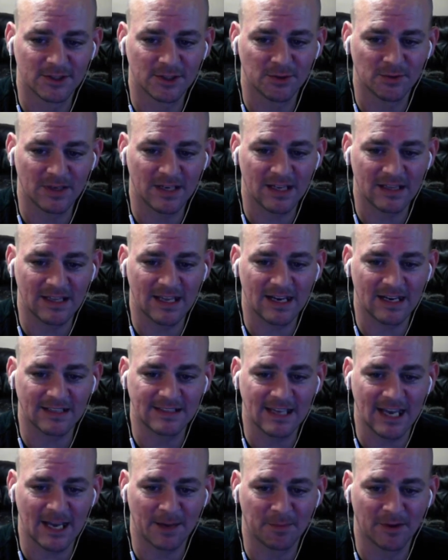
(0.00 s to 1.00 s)
We're getting that
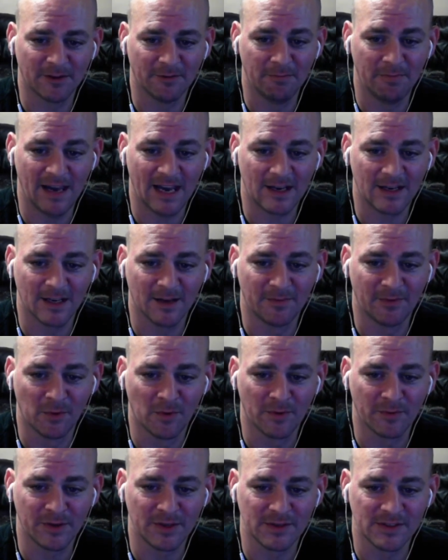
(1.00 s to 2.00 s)
attack buff back up
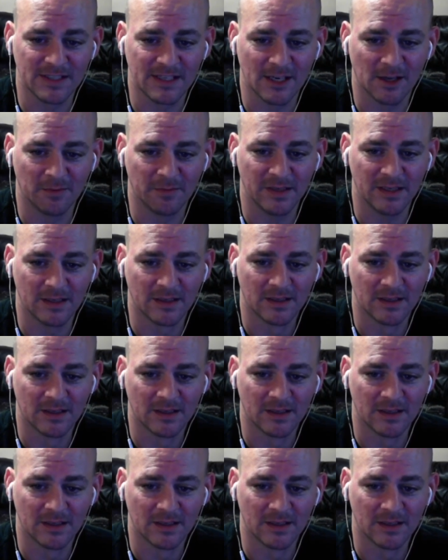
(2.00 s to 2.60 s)
when we use the LB.